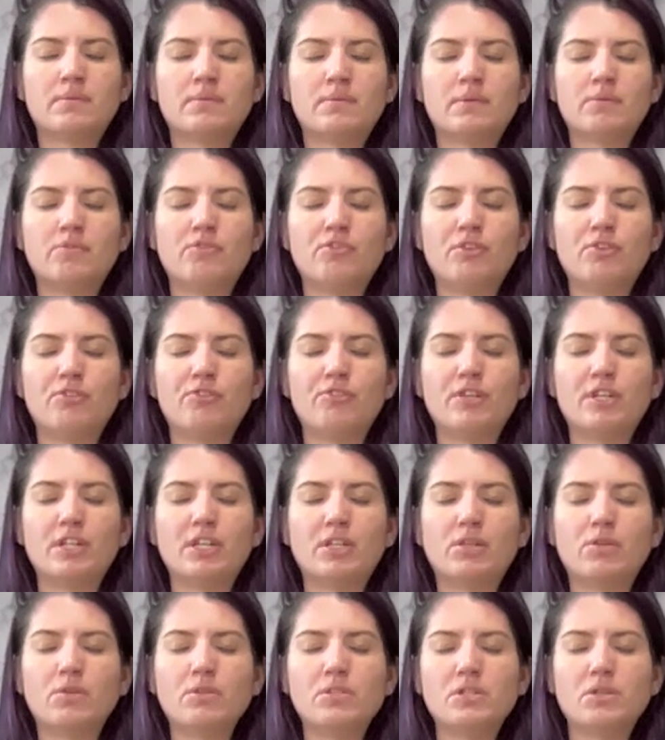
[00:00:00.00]
And feel free to
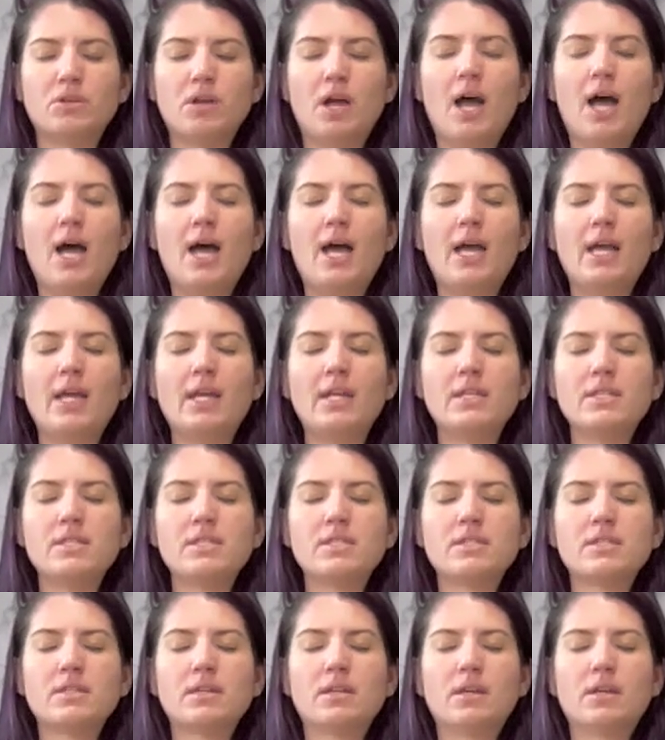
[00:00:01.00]
close your
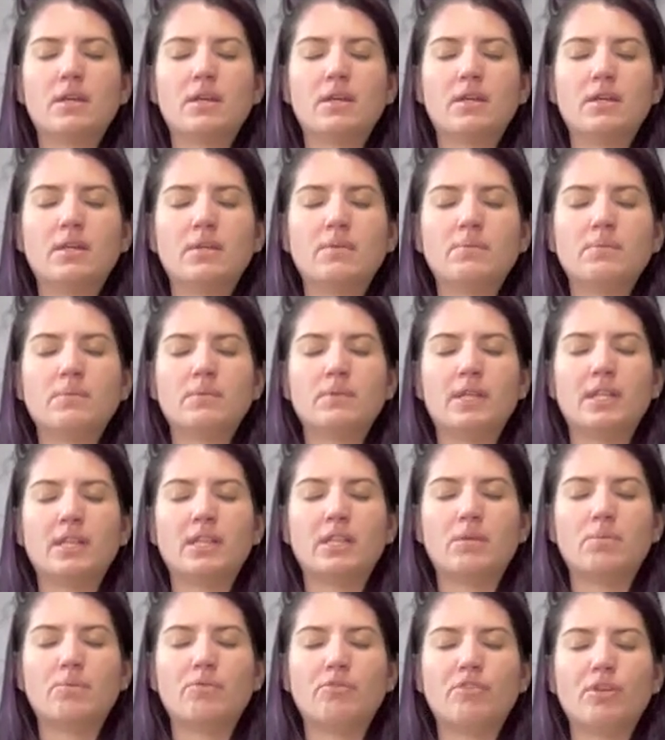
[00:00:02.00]
eyes. Let
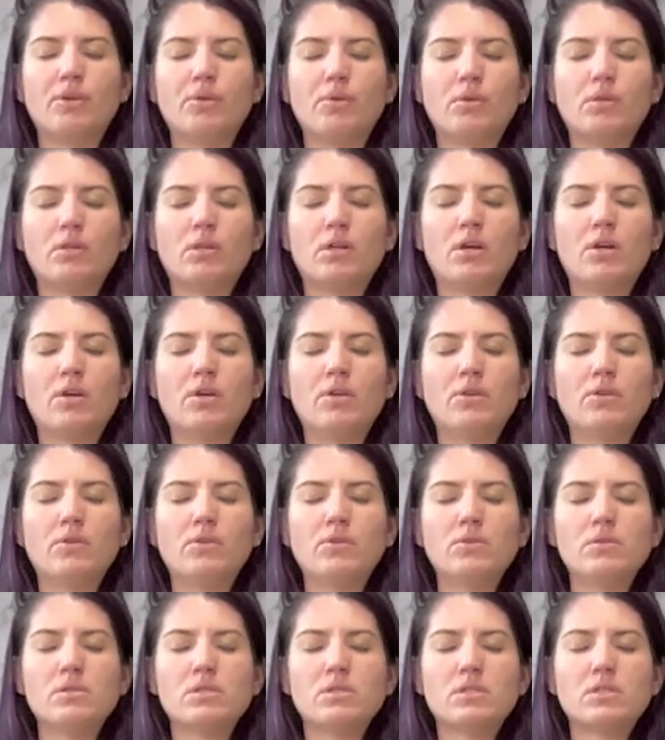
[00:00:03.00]
them float
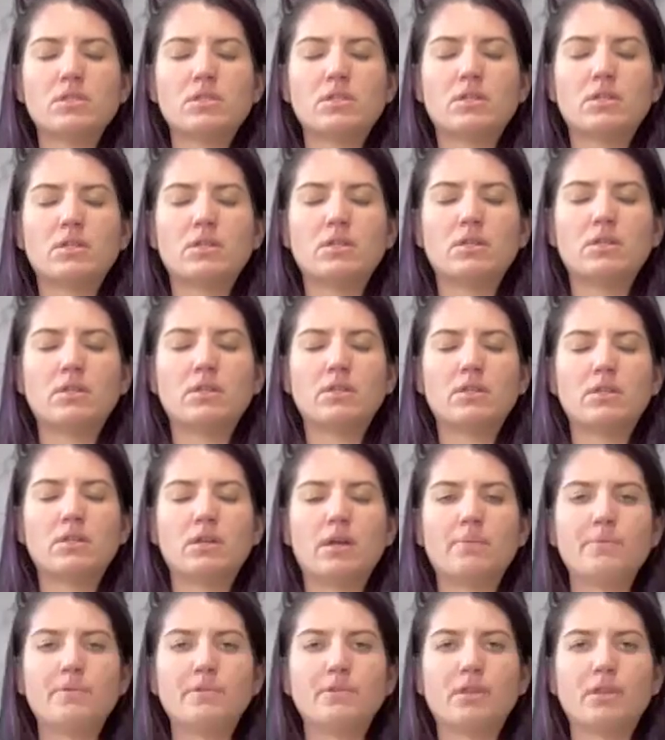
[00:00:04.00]
closed
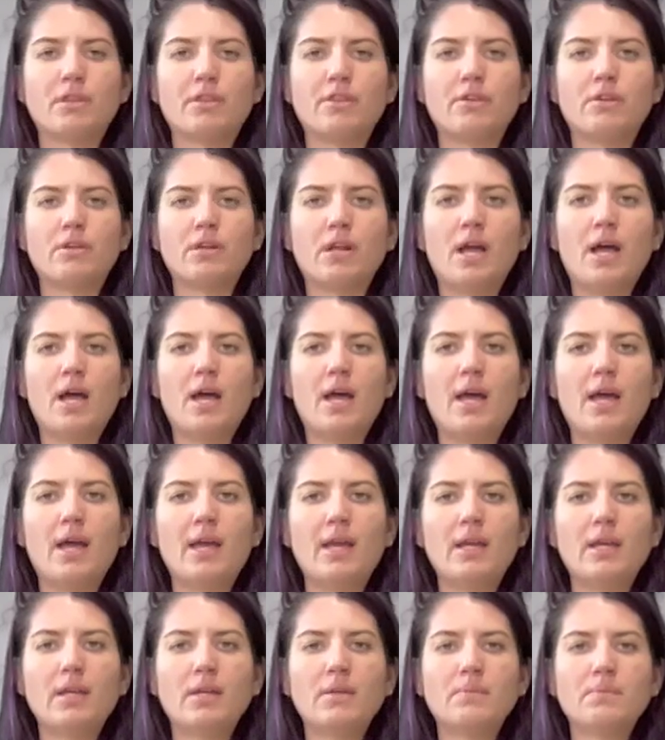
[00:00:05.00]
up to the third
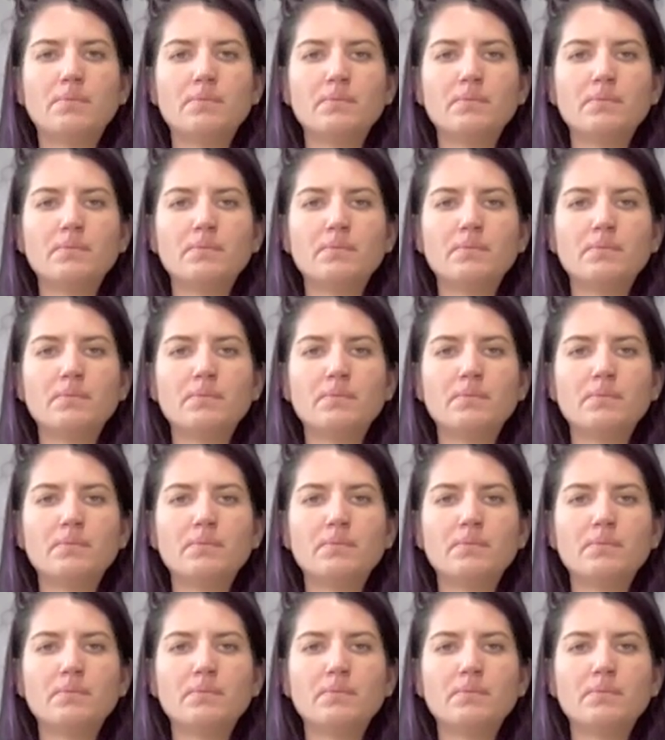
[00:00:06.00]
eye.